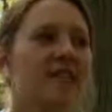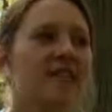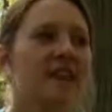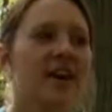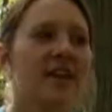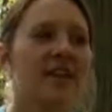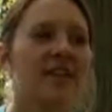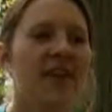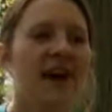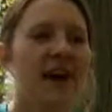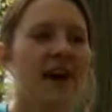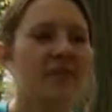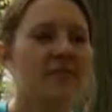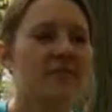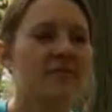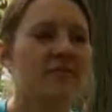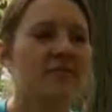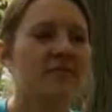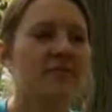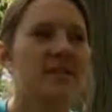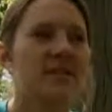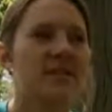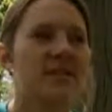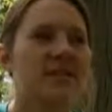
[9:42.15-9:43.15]

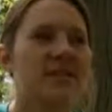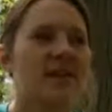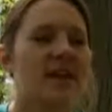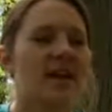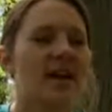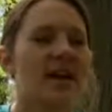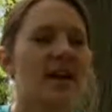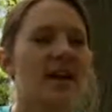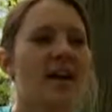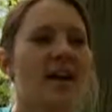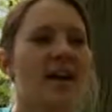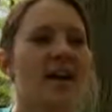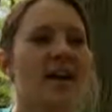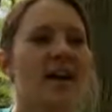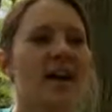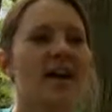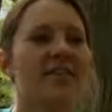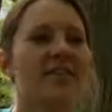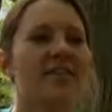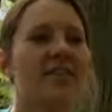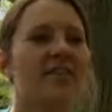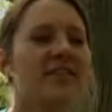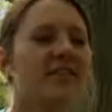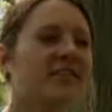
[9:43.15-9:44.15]
10,000 feet in the air,
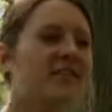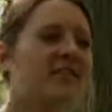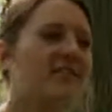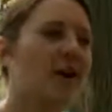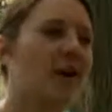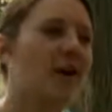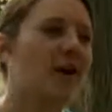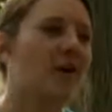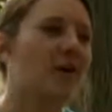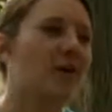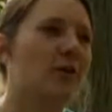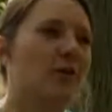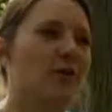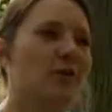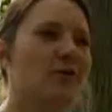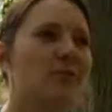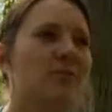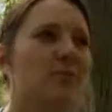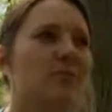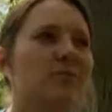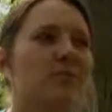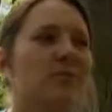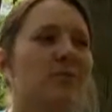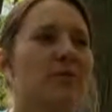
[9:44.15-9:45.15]
and then they start
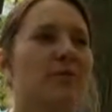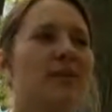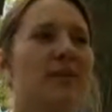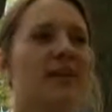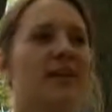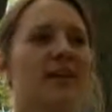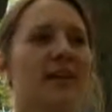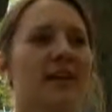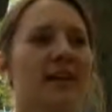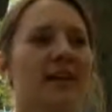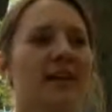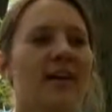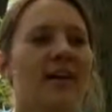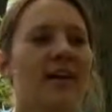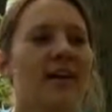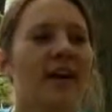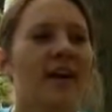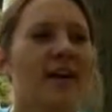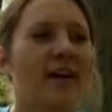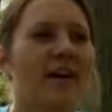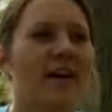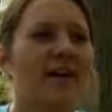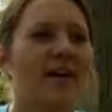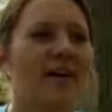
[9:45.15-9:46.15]
unloading people,
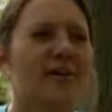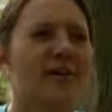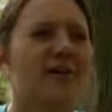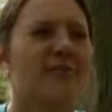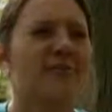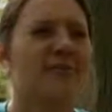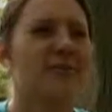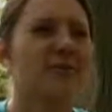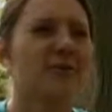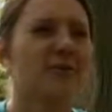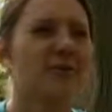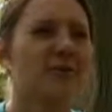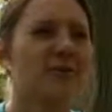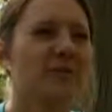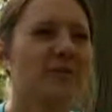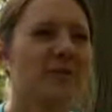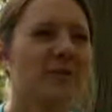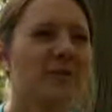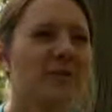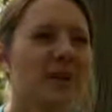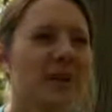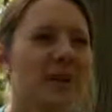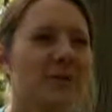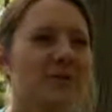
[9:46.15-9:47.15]
uh, which you don't
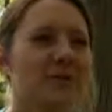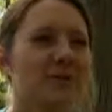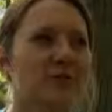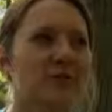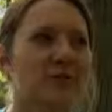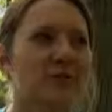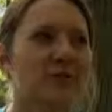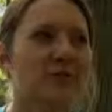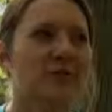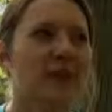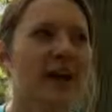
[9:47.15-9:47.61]
really have time to turn